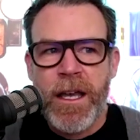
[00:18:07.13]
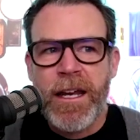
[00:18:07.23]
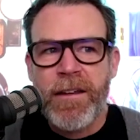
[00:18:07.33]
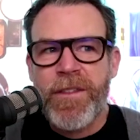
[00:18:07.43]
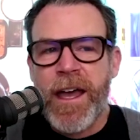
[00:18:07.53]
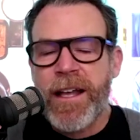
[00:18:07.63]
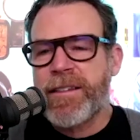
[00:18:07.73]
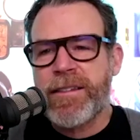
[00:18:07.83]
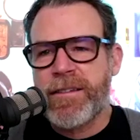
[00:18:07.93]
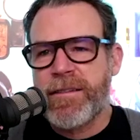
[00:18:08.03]
And if
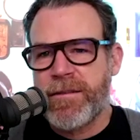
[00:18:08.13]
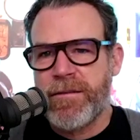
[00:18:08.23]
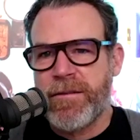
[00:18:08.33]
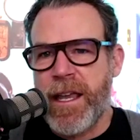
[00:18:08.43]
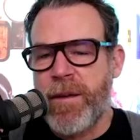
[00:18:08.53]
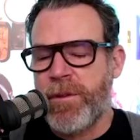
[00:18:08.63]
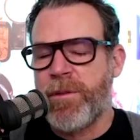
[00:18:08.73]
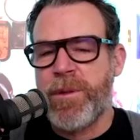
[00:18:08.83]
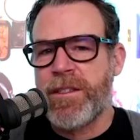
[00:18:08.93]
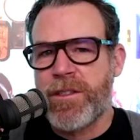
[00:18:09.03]
that's able to
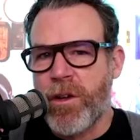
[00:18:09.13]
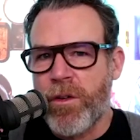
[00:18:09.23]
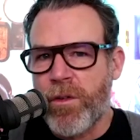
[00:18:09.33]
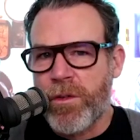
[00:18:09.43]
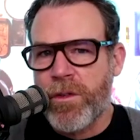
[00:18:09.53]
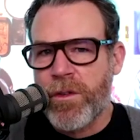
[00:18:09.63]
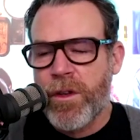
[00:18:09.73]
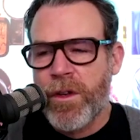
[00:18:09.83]
be sold,